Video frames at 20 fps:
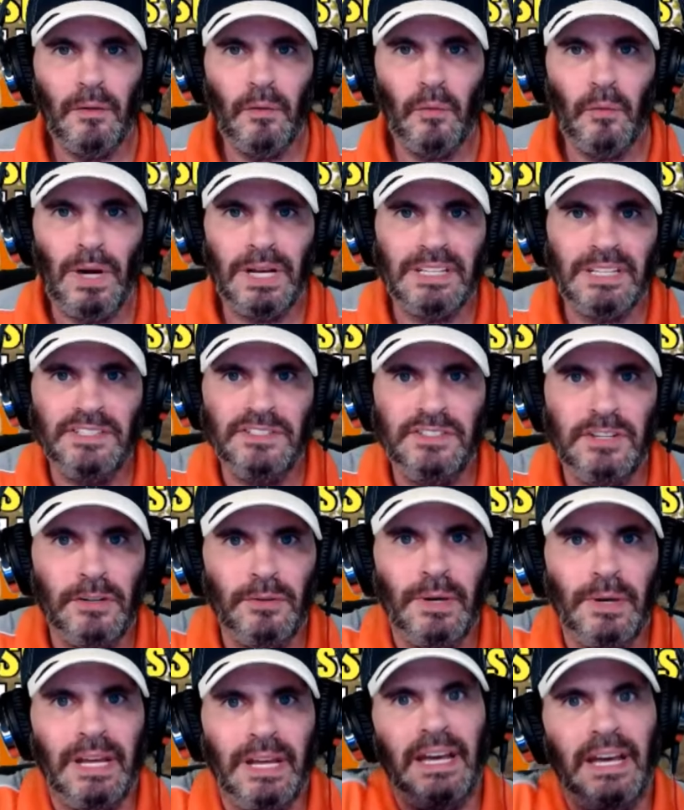what it's
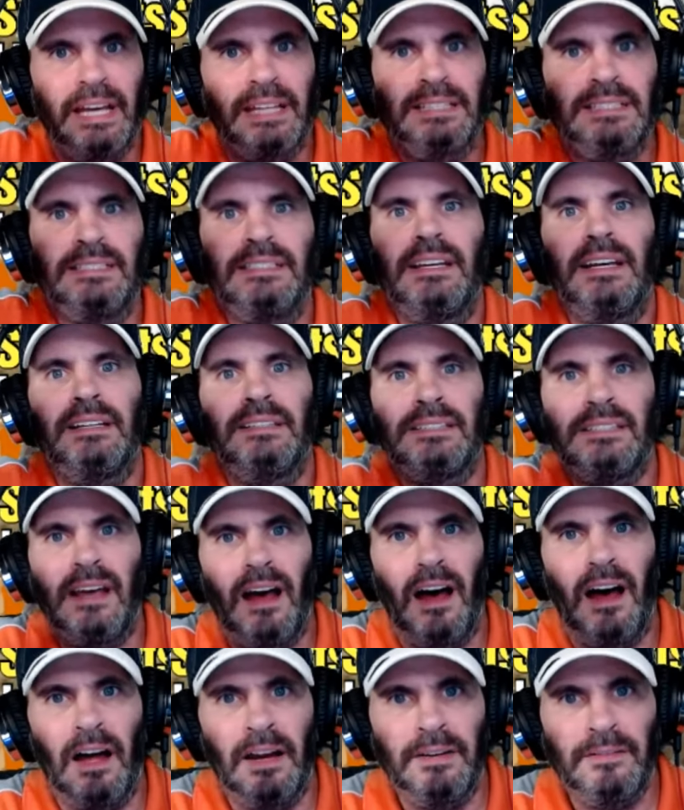doing, it's
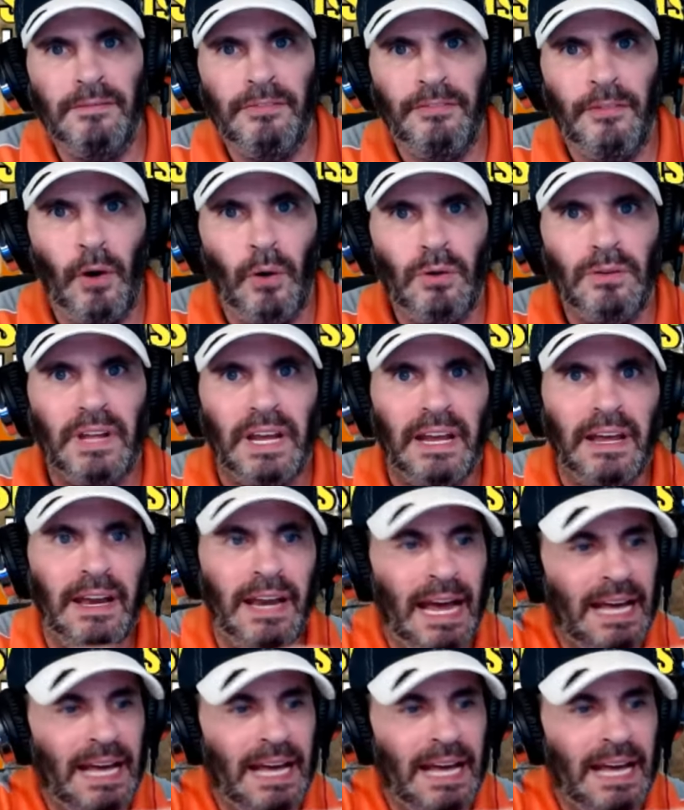unfolding. And